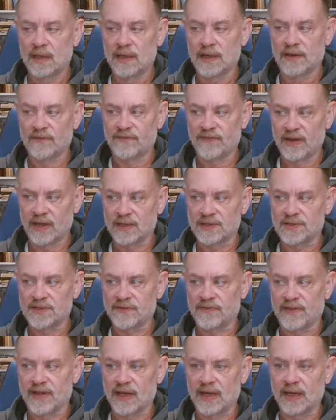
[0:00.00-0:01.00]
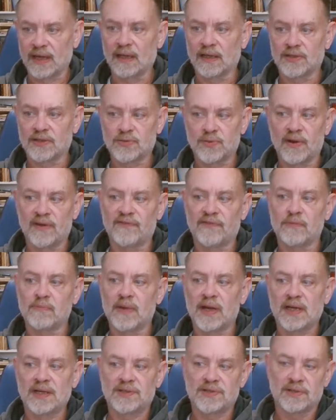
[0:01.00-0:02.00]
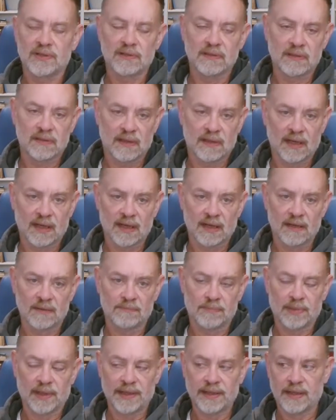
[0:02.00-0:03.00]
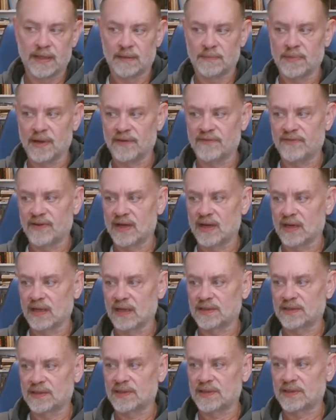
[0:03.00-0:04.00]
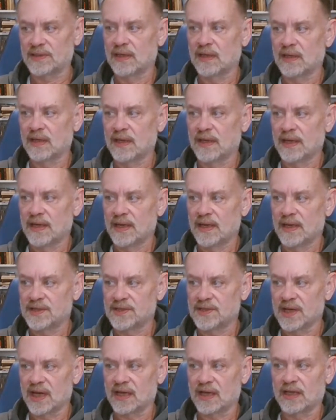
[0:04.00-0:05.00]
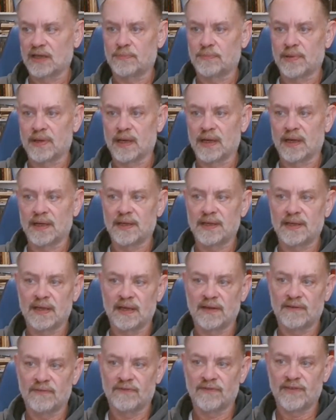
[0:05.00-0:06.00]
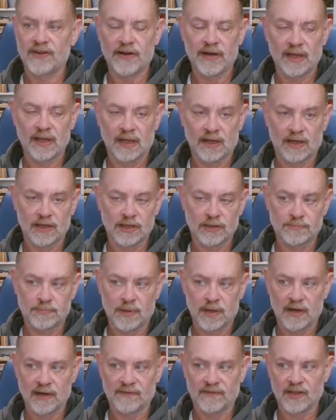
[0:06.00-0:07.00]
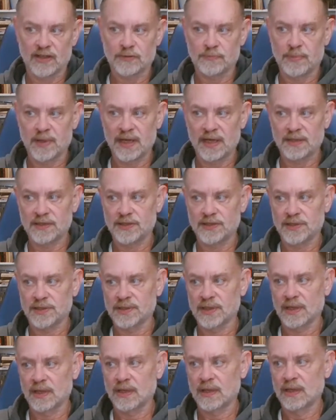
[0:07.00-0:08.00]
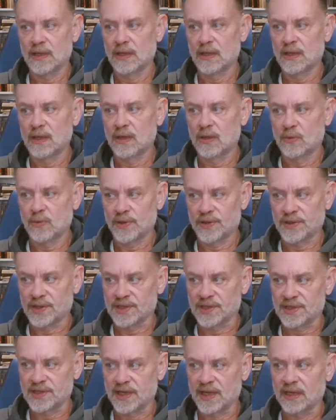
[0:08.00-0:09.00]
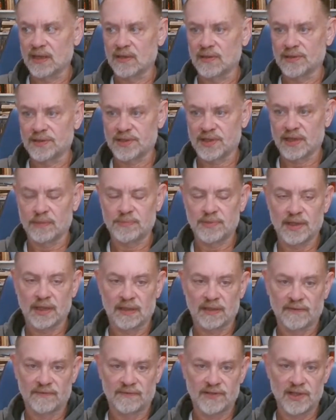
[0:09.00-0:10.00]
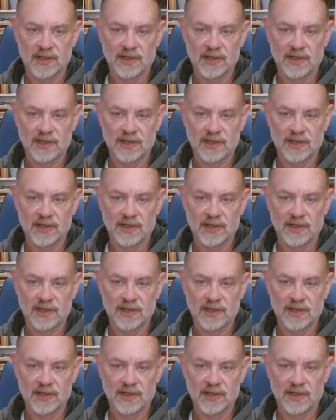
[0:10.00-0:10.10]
in defense of the English Reformation and completed by Fox, is occupied in very large part of its pages with the single subject of